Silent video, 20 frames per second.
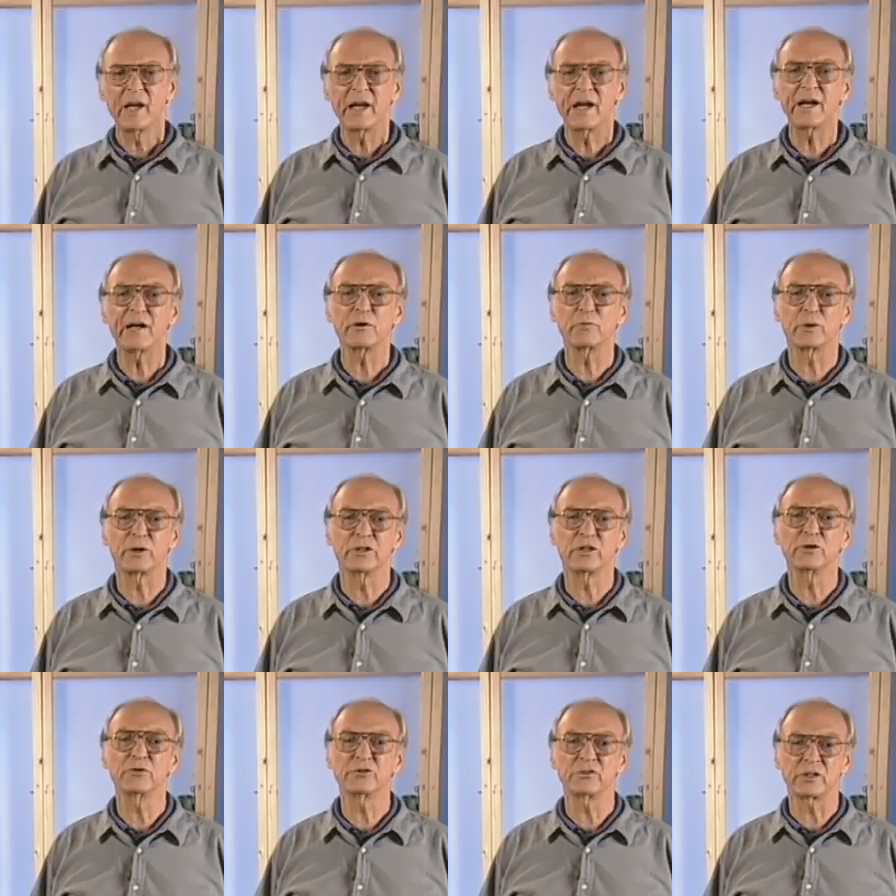Here we're
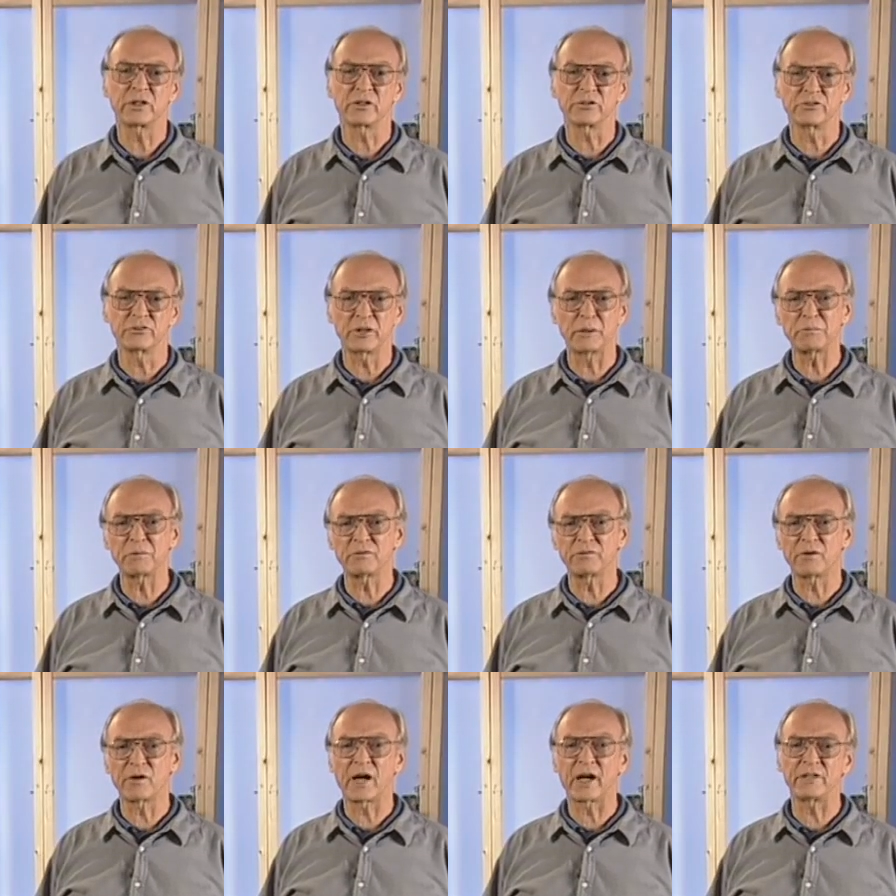using a
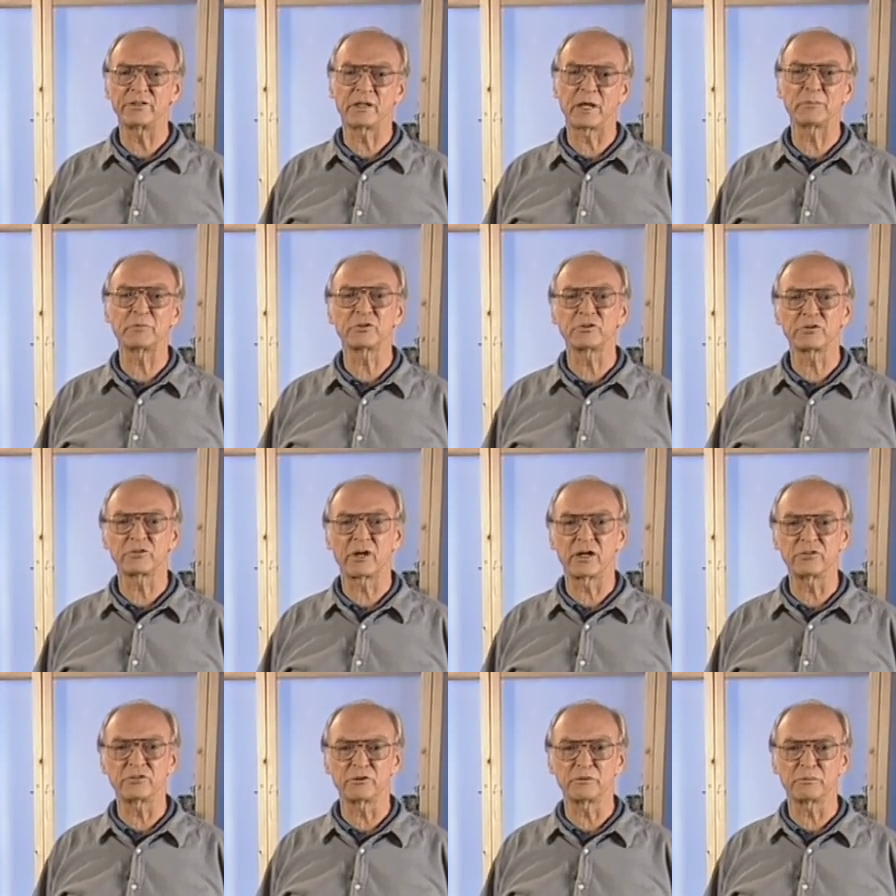simplified
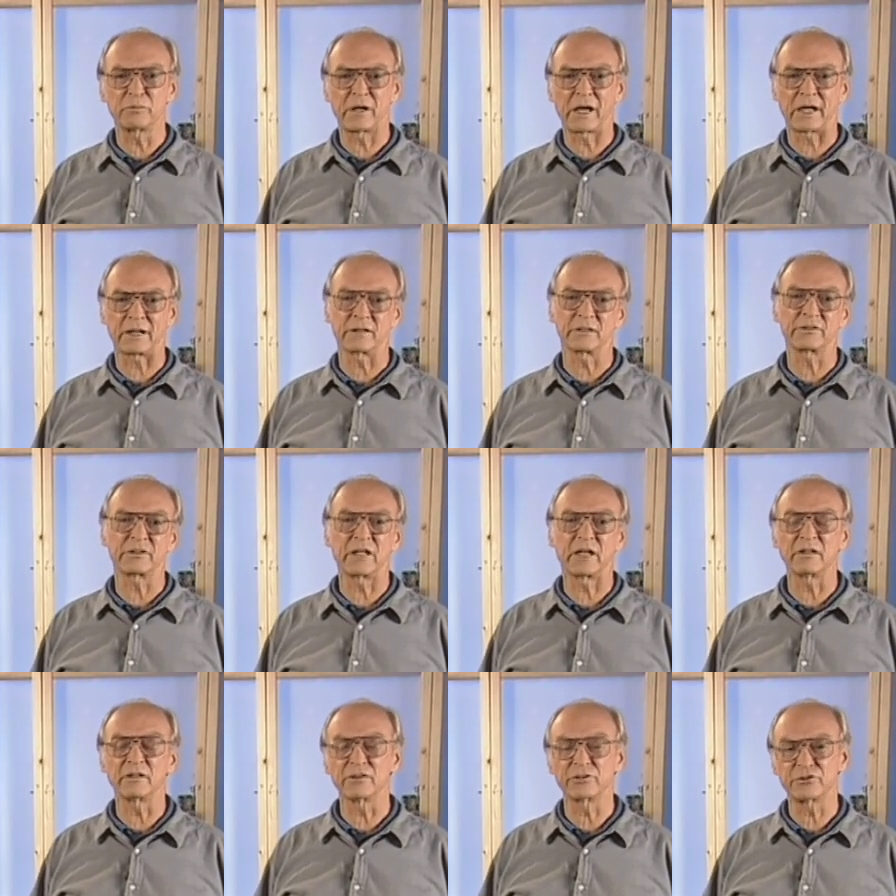demonstration panel to
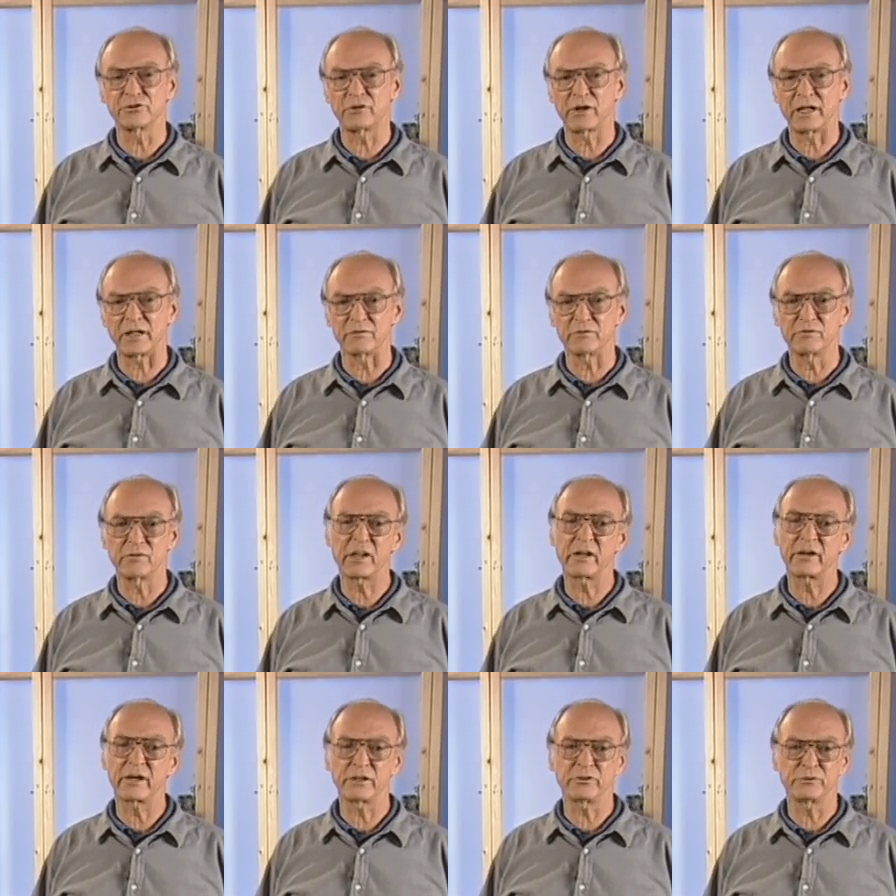illustrate
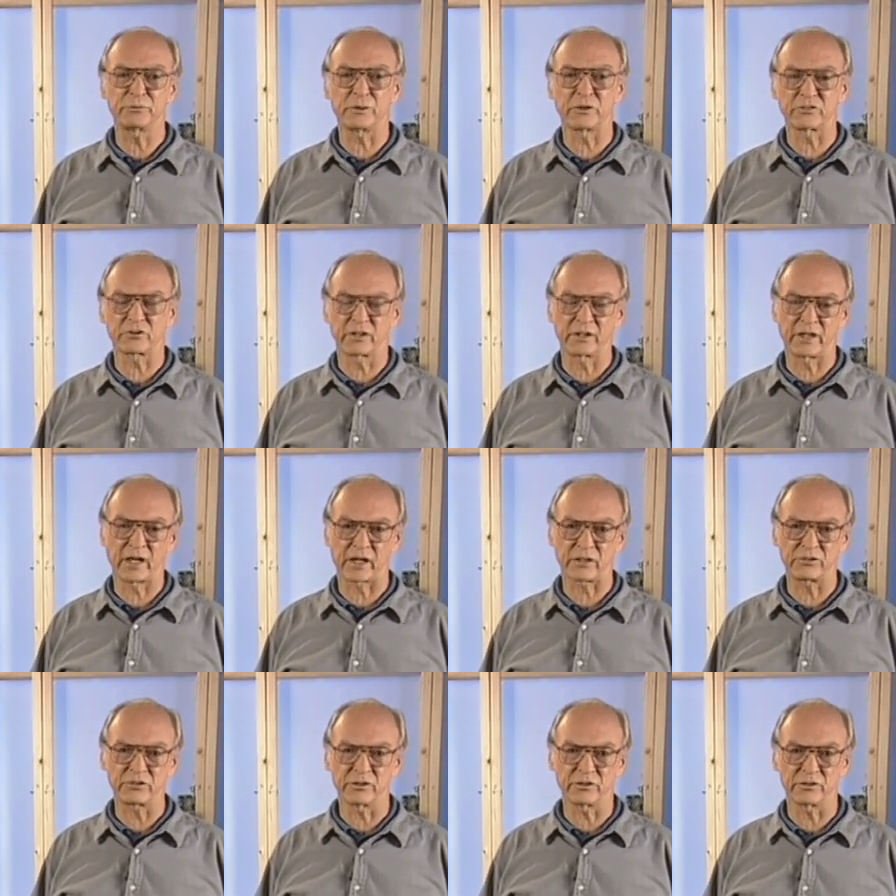various
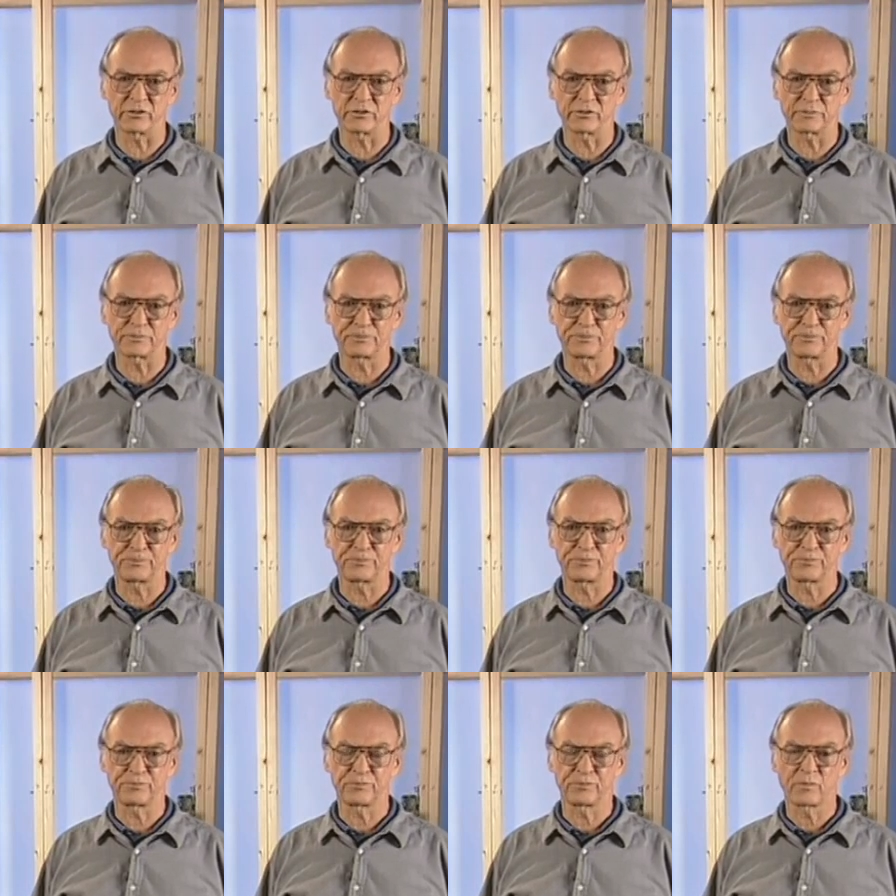misconnections.
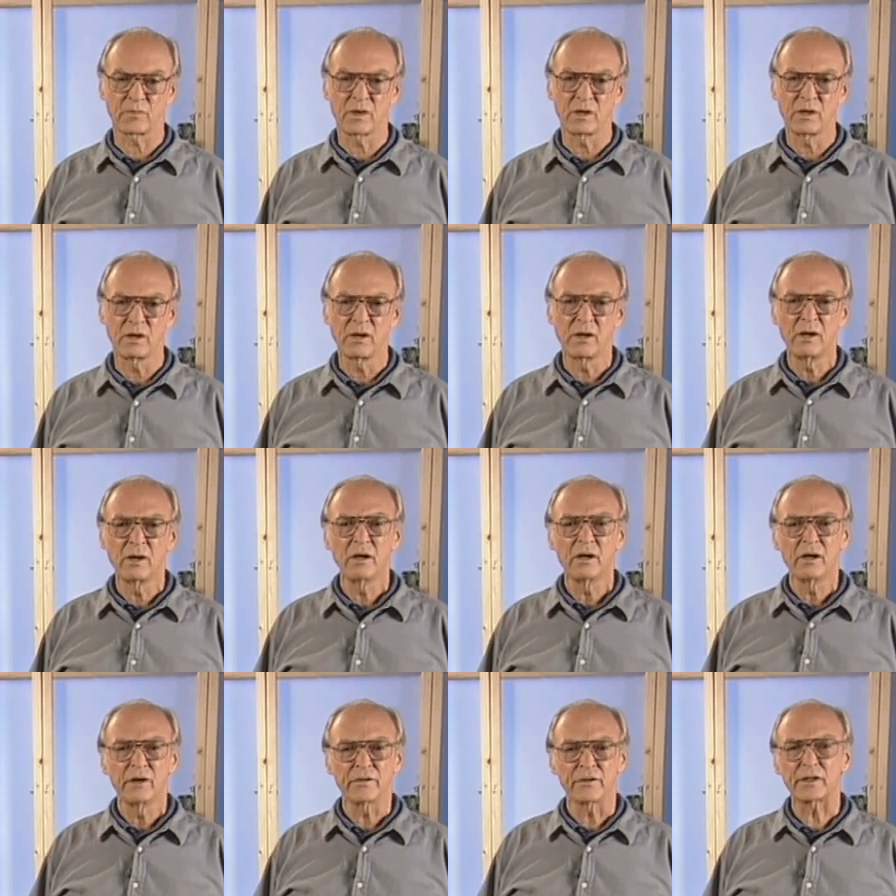
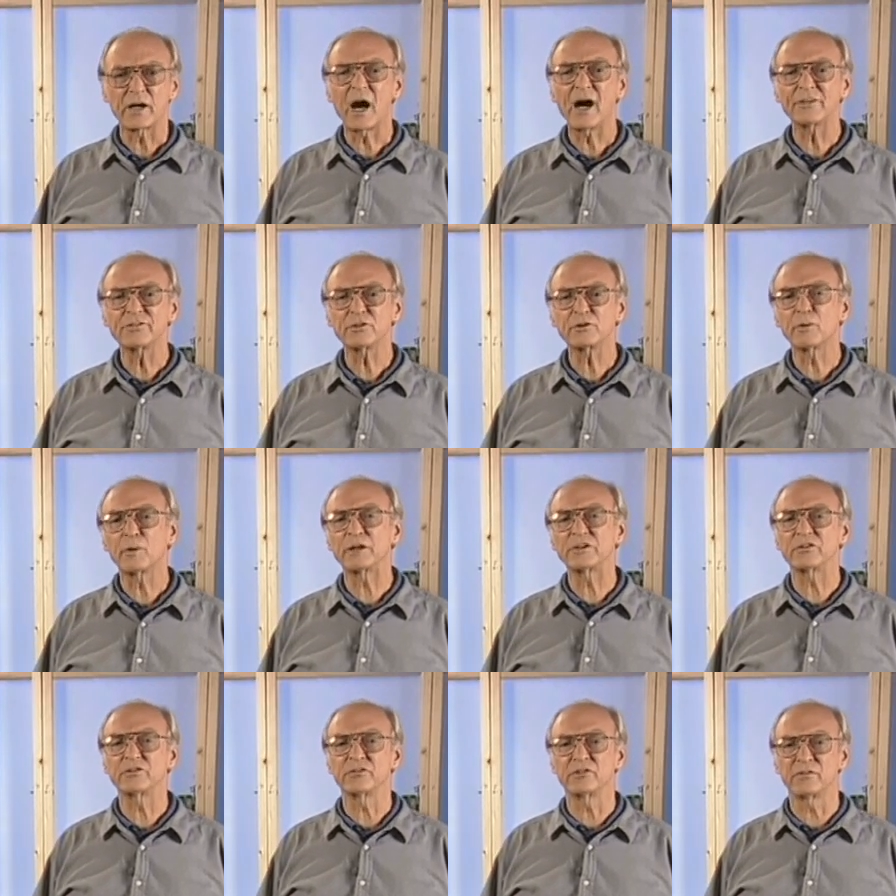The
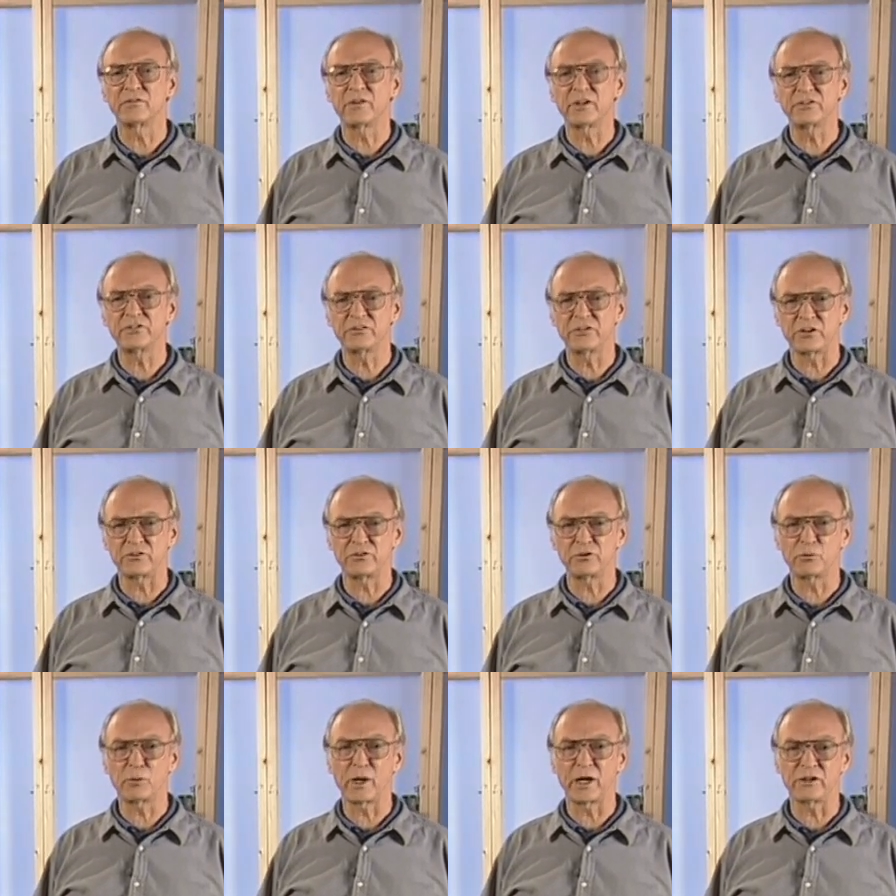consequences of this
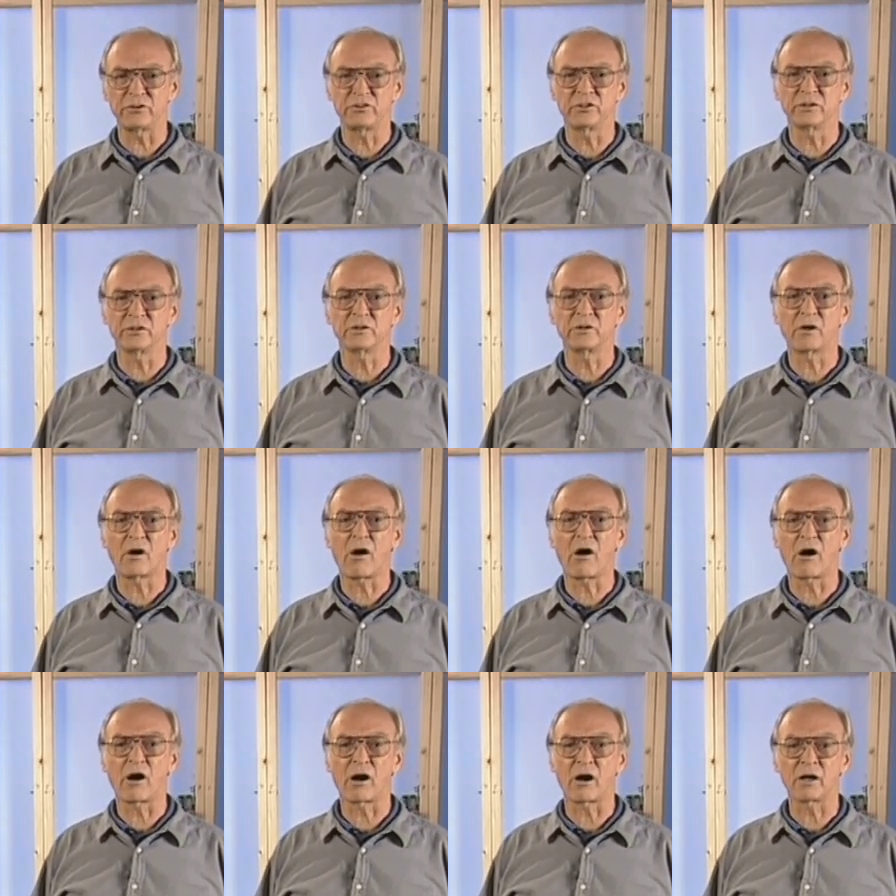situation
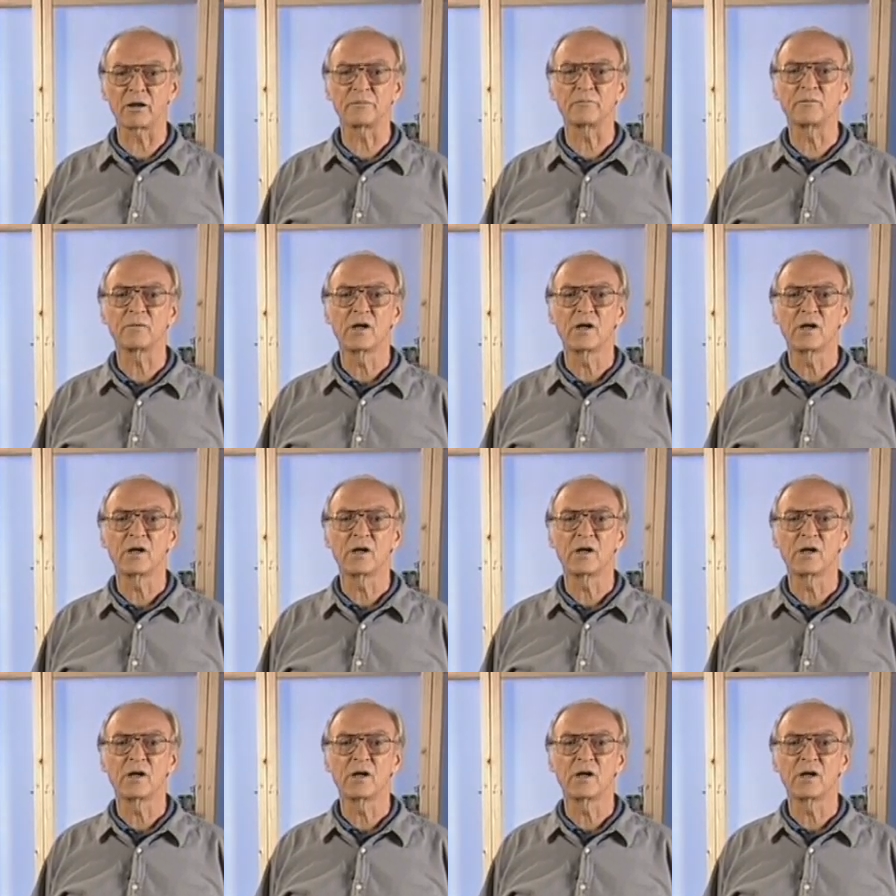are